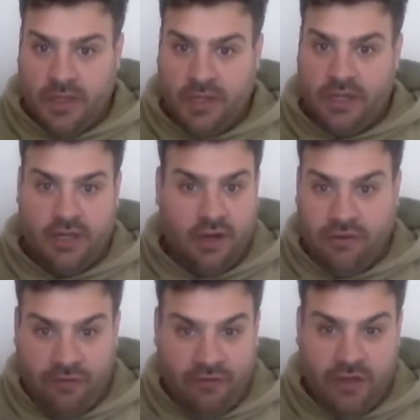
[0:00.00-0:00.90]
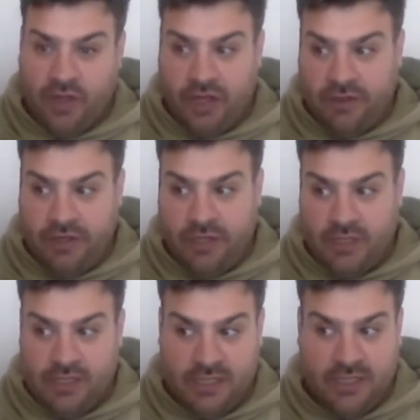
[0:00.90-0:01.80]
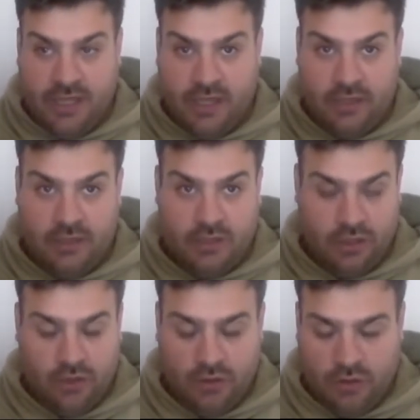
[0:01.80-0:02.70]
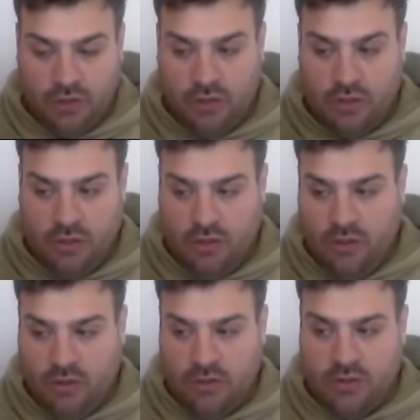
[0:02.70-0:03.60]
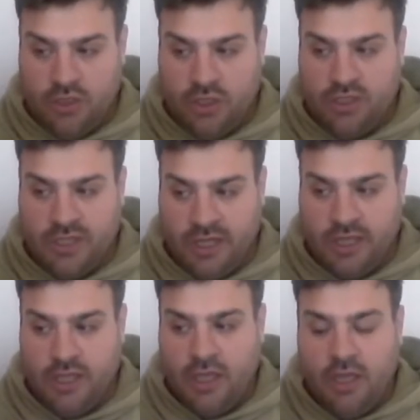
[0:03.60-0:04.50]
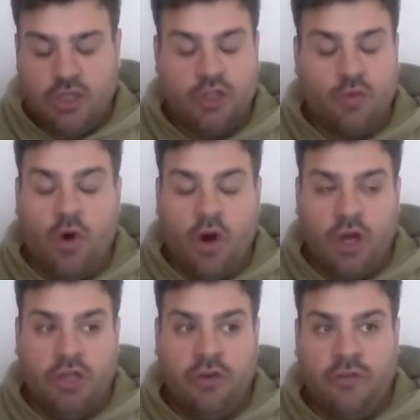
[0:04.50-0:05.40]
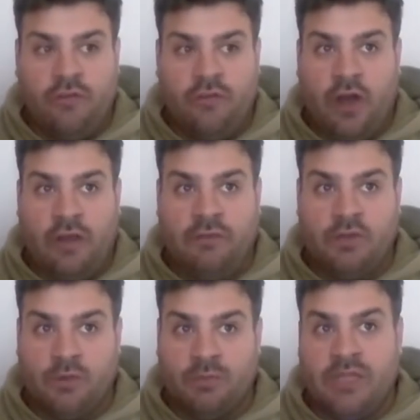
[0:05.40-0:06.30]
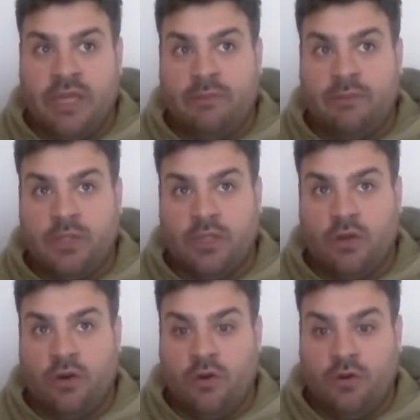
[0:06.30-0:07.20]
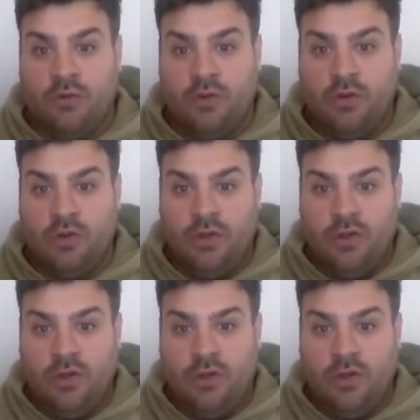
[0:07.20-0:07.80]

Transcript: and I think I said that to you on the Tuesday. So what are your 5 top tips on